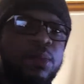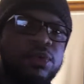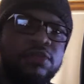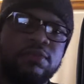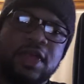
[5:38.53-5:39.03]
I
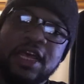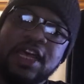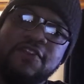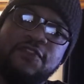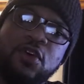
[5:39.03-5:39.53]
put my
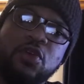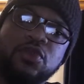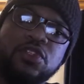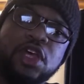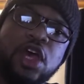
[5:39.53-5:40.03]

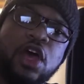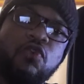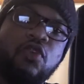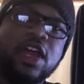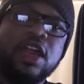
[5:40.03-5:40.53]
headphones
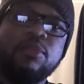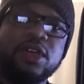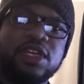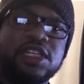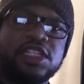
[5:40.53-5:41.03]
right up
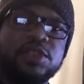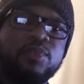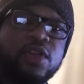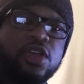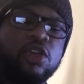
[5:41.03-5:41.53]
against the
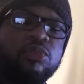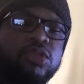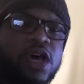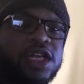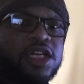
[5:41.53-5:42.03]
speaker,
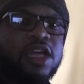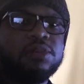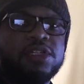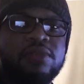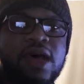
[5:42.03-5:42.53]
plugged it
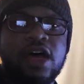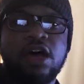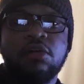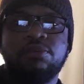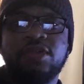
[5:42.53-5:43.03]
up to my
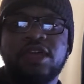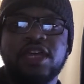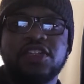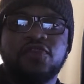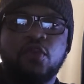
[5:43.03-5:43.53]
um,
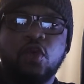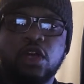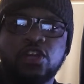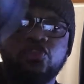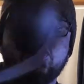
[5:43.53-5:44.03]
PS4
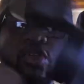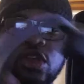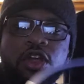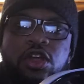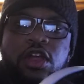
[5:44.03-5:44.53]

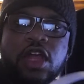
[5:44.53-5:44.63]
controller,